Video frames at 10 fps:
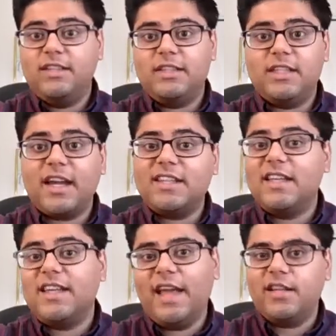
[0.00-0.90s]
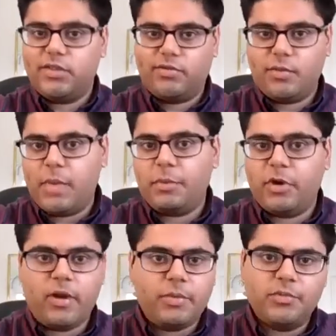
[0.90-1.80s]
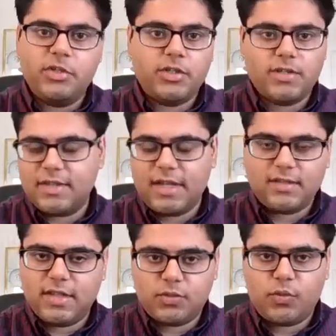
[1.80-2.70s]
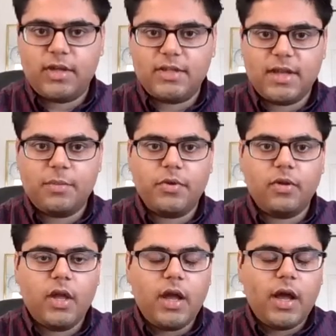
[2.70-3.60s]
detecting cancer from mammogram images. That's one example.